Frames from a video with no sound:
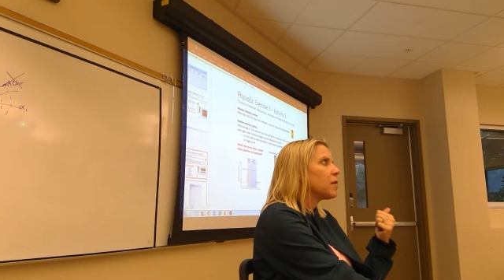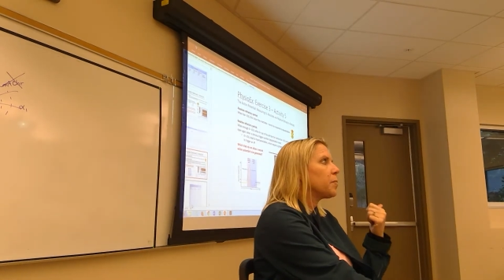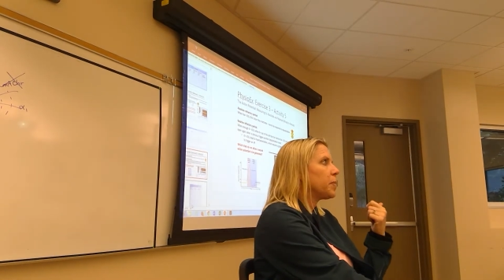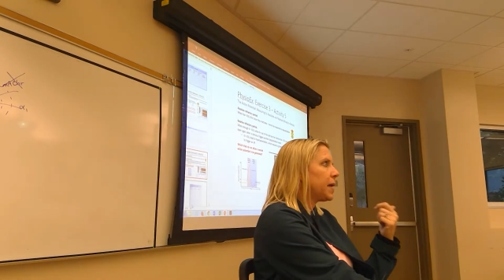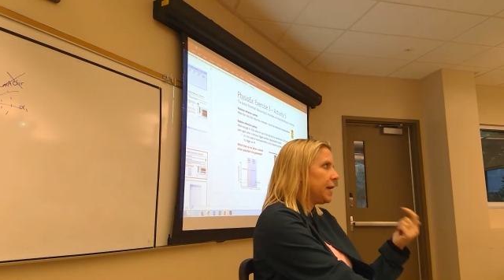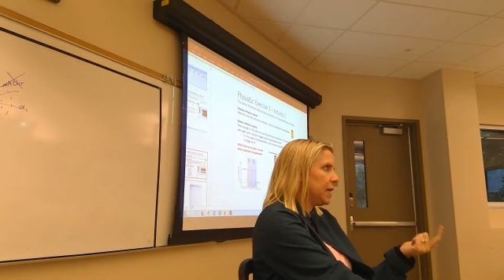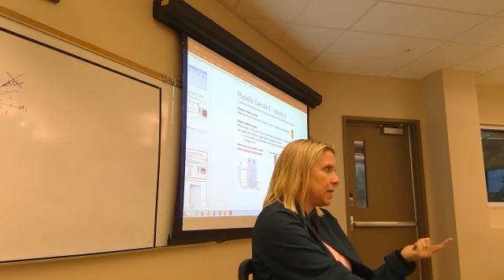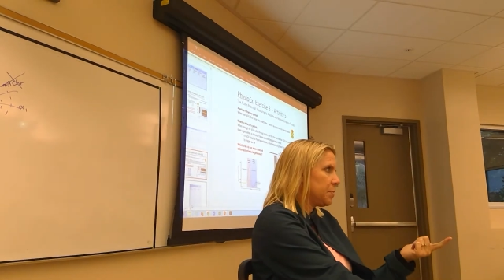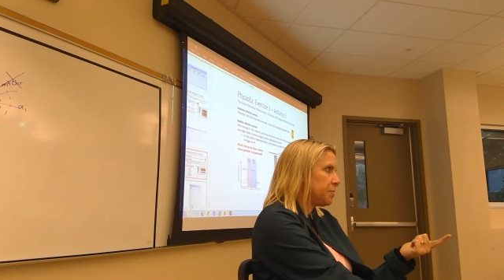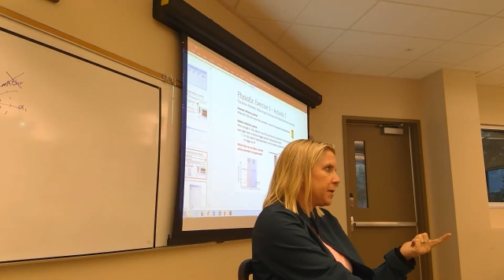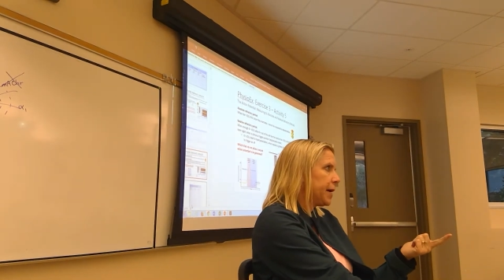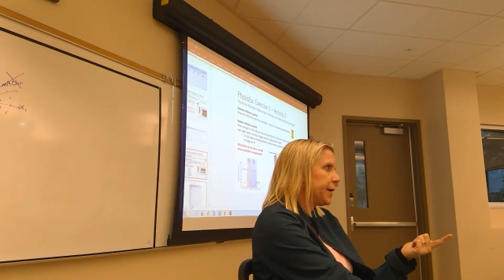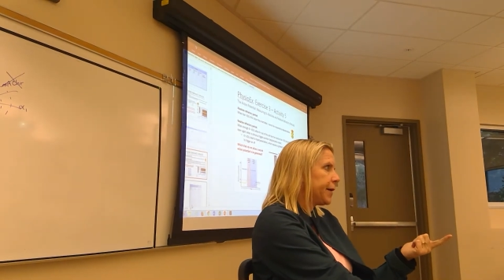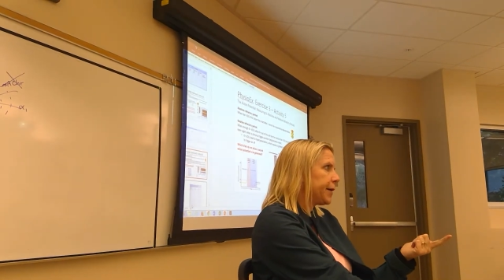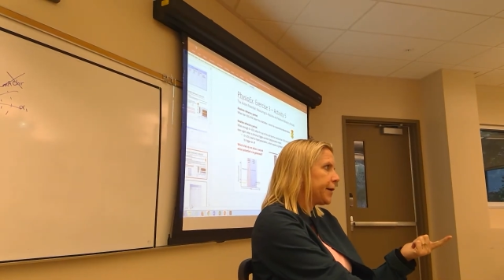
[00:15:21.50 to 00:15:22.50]
the peanut
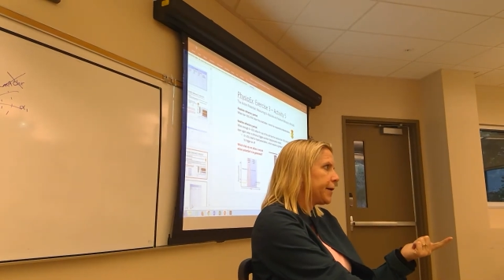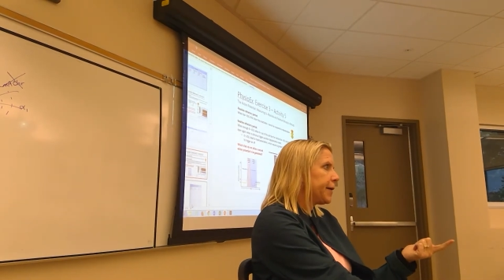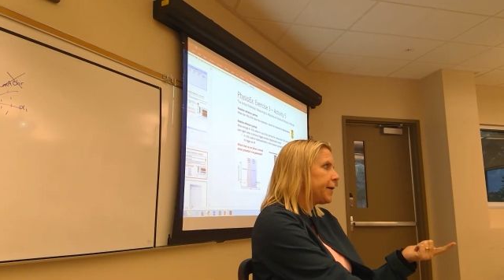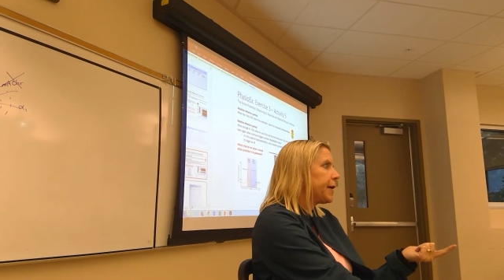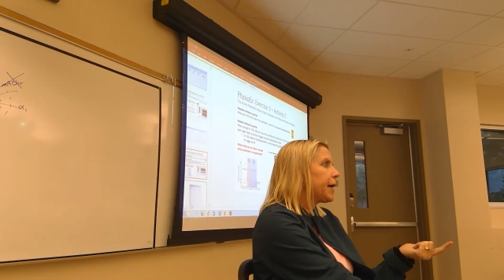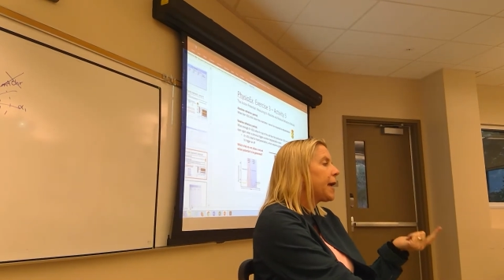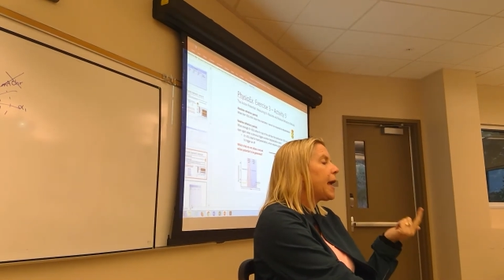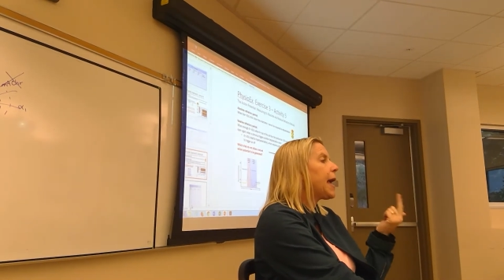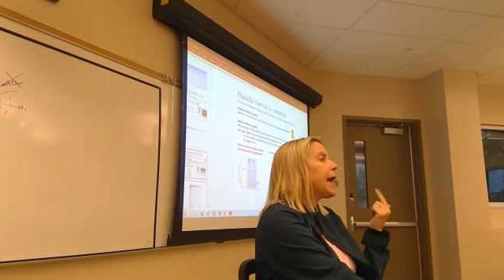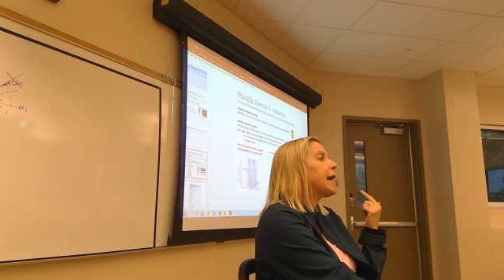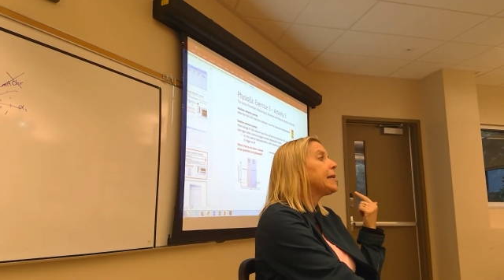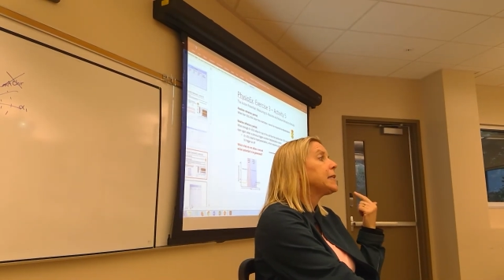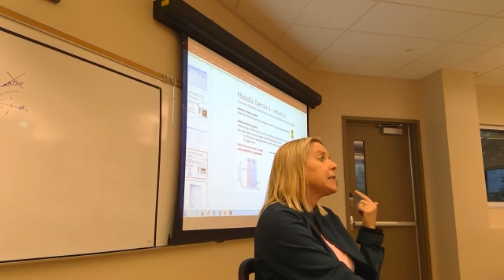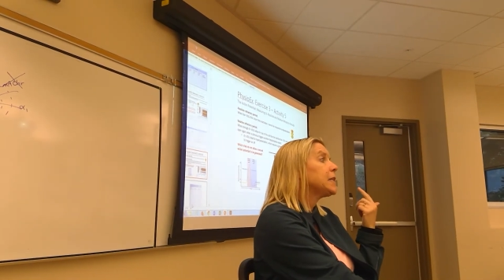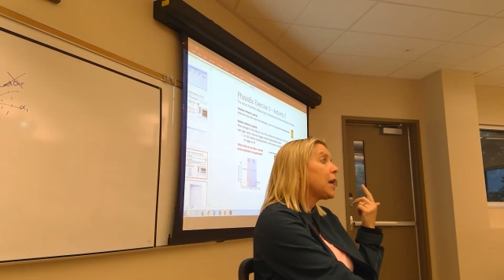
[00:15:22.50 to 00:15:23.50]
butter,
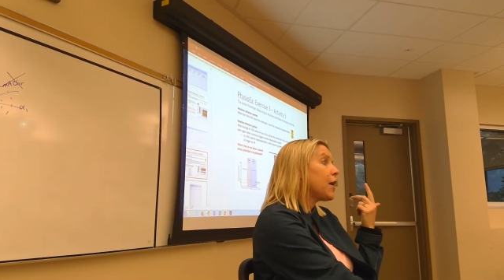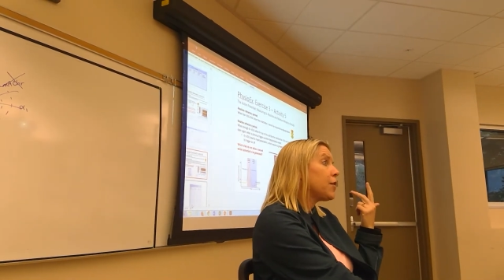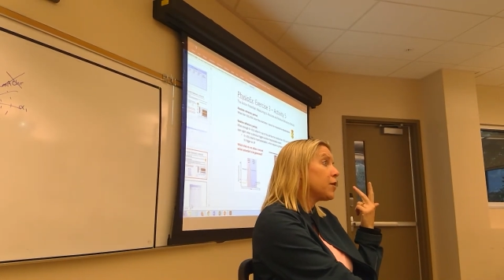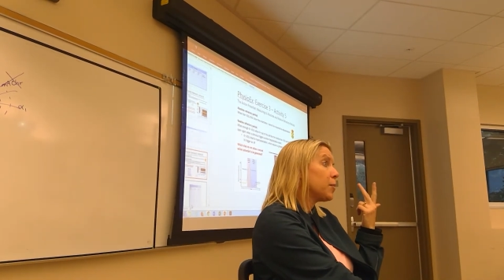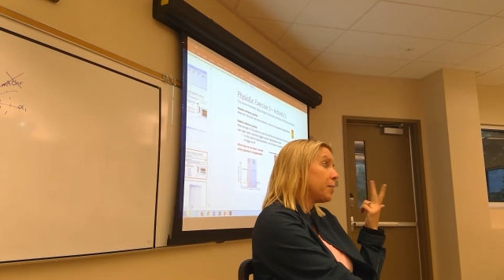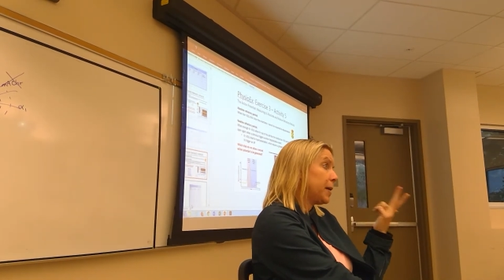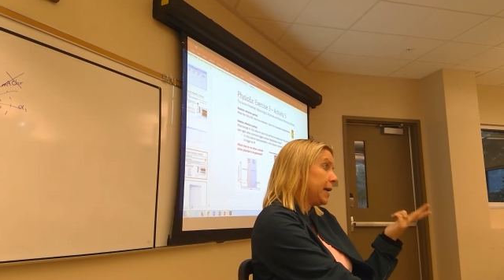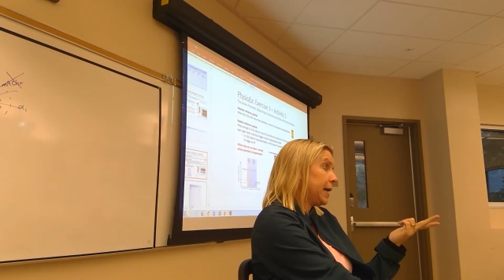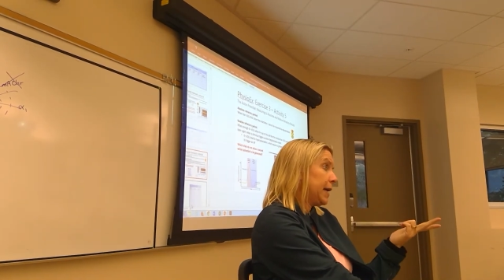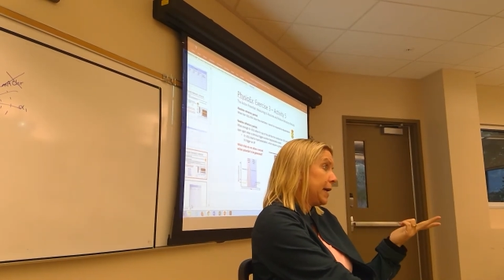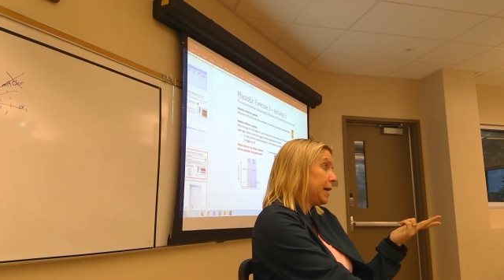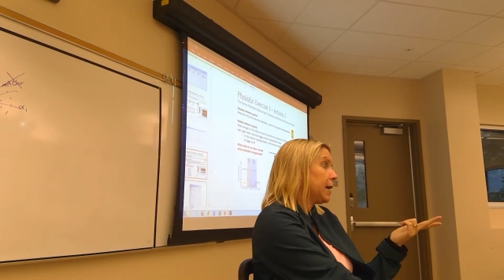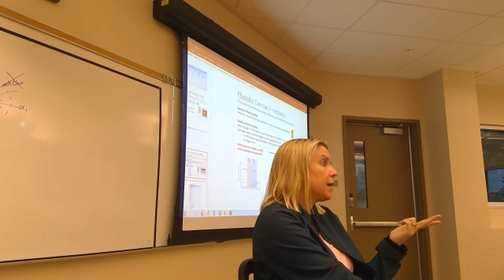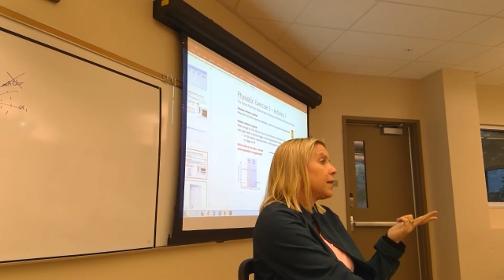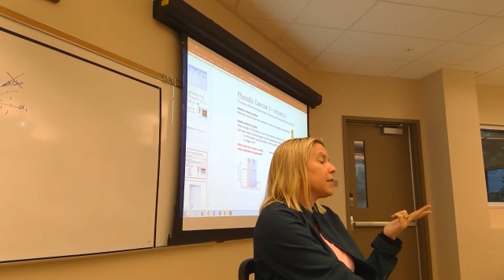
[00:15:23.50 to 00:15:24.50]
and another
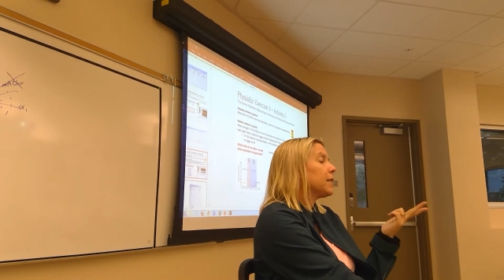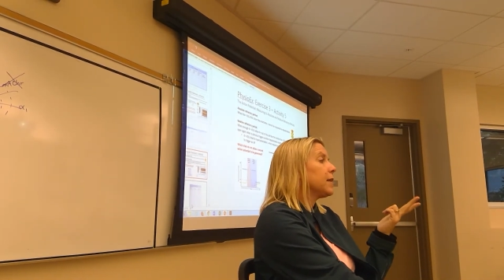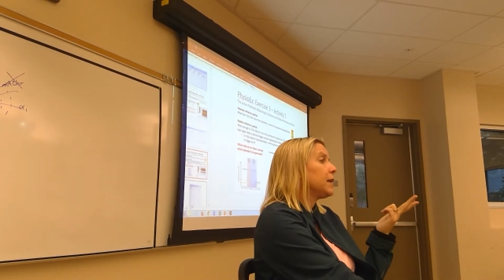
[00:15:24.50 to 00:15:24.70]
P, the